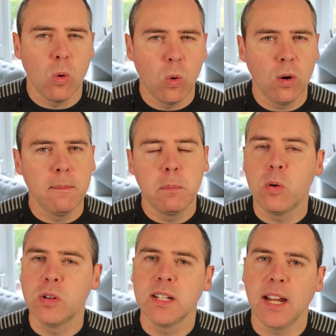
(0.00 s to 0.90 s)
All
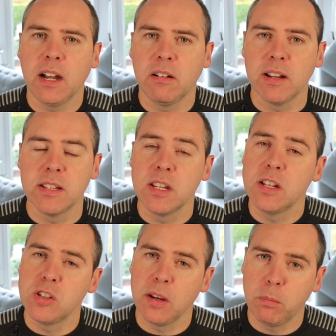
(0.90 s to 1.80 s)
important areas
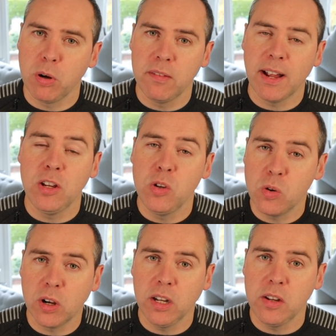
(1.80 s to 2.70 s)
to improve how
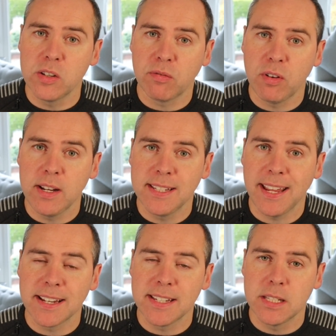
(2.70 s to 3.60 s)
you're going to use
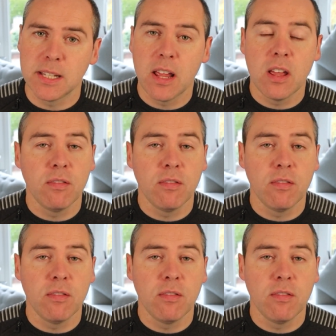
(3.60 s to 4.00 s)
3CX's